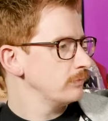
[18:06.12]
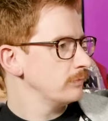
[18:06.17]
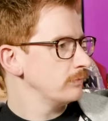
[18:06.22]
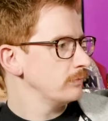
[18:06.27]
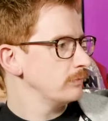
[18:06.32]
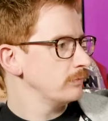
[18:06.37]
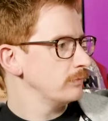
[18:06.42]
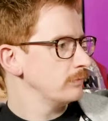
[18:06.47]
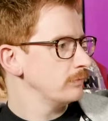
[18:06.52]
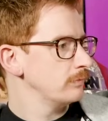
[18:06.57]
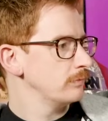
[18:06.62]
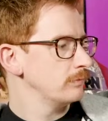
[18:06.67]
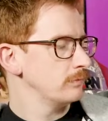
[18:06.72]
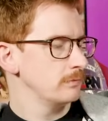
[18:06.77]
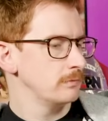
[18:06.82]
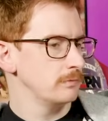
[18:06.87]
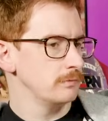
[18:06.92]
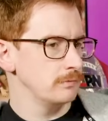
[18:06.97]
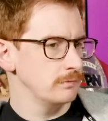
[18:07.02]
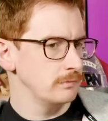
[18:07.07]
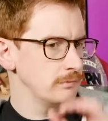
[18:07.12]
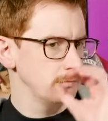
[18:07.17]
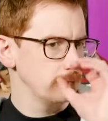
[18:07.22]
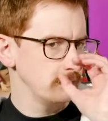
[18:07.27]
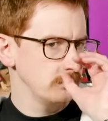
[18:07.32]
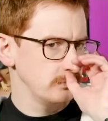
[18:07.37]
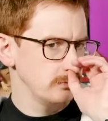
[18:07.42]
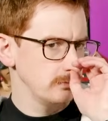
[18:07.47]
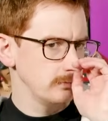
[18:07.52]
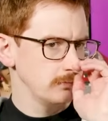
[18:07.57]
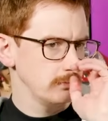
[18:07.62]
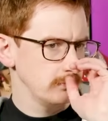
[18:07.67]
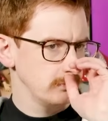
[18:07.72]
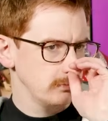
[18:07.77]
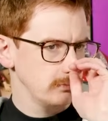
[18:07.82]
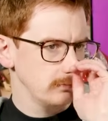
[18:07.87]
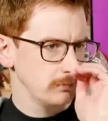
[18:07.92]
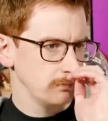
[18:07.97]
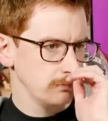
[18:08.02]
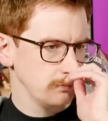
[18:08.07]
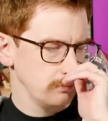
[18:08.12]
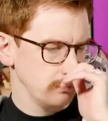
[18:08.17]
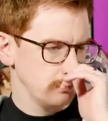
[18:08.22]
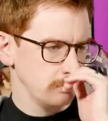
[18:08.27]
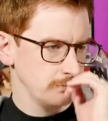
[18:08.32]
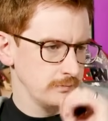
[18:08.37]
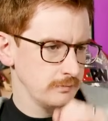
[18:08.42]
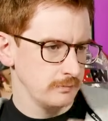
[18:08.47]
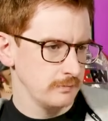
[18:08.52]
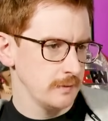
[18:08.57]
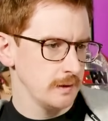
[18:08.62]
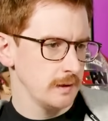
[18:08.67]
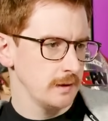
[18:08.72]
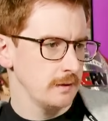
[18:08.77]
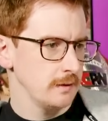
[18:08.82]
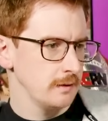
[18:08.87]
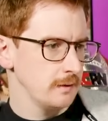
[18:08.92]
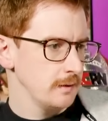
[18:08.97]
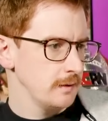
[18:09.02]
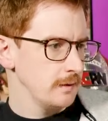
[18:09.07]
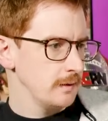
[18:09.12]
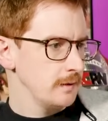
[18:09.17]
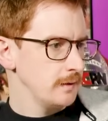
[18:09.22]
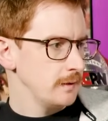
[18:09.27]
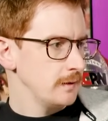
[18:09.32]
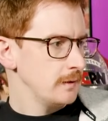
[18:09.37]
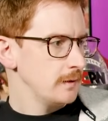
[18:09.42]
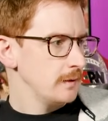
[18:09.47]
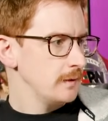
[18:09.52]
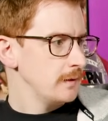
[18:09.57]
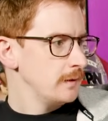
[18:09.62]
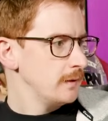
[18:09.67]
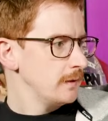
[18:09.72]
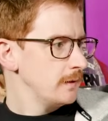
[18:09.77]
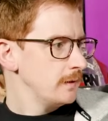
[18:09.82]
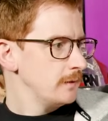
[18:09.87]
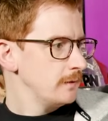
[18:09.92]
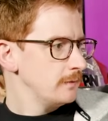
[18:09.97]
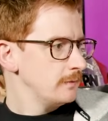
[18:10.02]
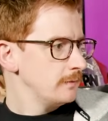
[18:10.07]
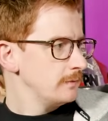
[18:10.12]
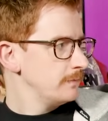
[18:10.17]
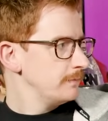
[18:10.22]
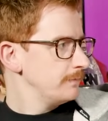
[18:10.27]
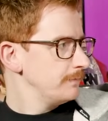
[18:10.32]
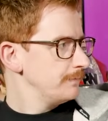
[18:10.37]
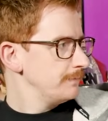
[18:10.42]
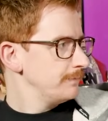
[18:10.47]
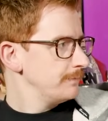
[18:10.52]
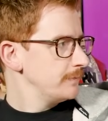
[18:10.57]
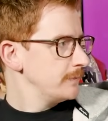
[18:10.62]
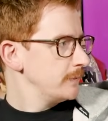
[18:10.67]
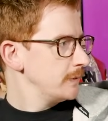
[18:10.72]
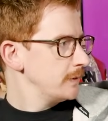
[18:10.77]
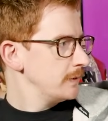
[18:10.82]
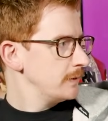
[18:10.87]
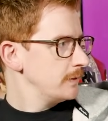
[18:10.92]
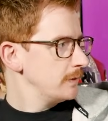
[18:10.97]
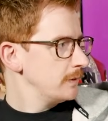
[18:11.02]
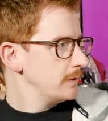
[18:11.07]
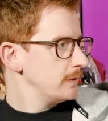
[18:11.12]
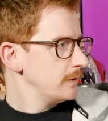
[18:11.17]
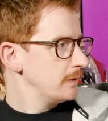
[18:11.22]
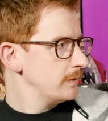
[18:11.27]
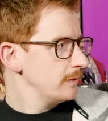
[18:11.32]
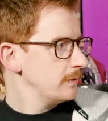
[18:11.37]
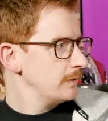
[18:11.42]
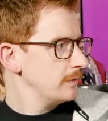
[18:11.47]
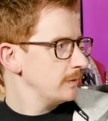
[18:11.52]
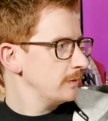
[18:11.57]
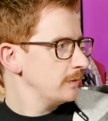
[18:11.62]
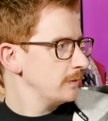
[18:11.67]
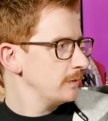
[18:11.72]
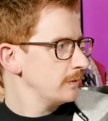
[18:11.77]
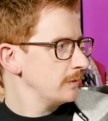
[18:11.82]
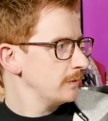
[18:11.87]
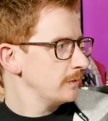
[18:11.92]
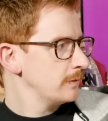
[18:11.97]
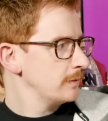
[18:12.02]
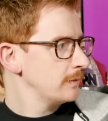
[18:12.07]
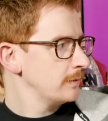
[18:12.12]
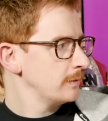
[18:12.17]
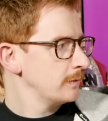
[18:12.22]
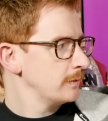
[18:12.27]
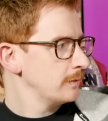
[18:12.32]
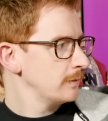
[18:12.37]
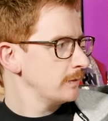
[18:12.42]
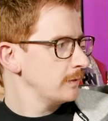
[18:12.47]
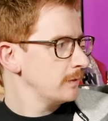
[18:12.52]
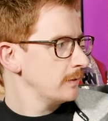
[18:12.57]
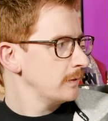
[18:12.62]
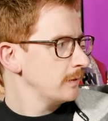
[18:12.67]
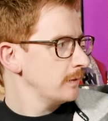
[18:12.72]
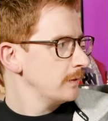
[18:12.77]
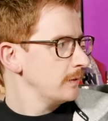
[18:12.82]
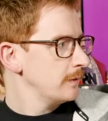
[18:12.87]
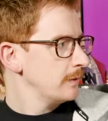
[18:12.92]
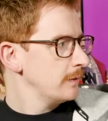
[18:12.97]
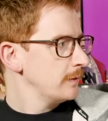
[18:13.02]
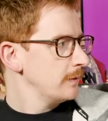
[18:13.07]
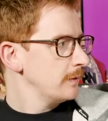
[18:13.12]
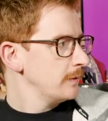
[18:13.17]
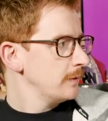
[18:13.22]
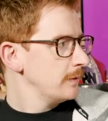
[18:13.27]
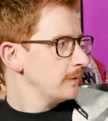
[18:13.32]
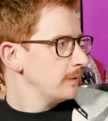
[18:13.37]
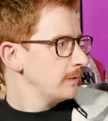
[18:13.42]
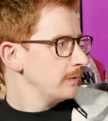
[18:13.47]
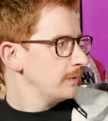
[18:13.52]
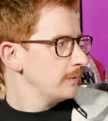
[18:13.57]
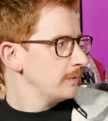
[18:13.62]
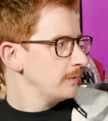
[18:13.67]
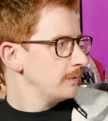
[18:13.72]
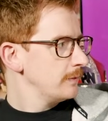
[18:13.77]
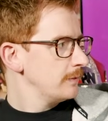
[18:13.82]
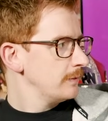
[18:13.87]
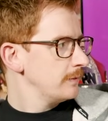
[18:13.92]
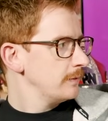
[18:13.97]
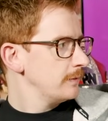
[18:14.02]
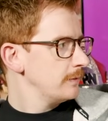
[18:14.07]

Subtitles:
The person shown says nothing.